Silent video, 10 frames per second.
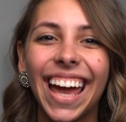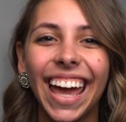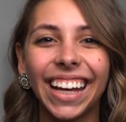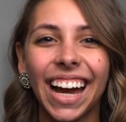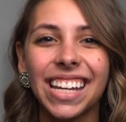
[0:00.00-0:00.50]

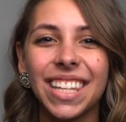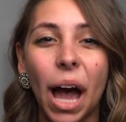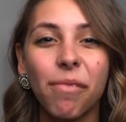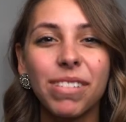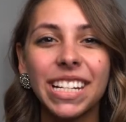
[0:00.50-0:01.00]
Hey guys,
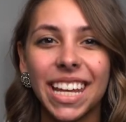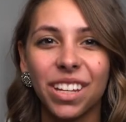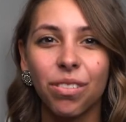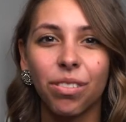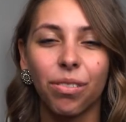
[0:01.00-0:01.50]
I'm going to
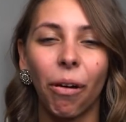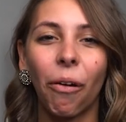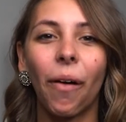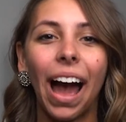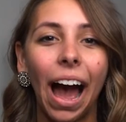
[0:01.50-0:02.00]
take you
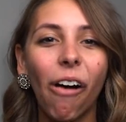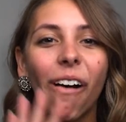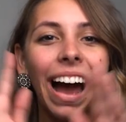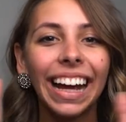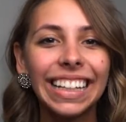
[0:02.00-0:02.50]
through how
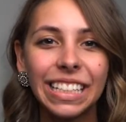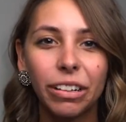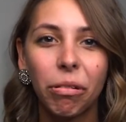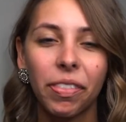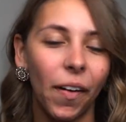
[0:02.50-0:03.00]
I
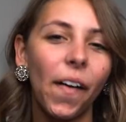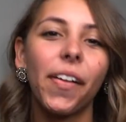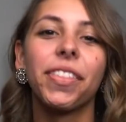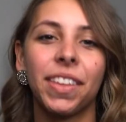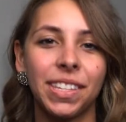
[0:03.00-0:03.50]
deal with
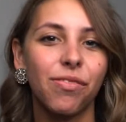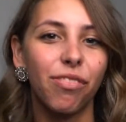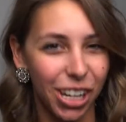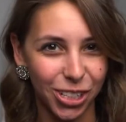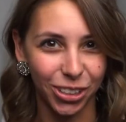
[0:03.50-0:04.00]
all of this
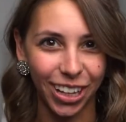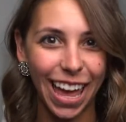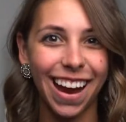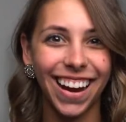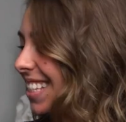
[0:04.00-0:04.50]
facial
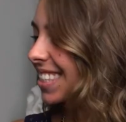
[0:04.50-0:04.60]
hair.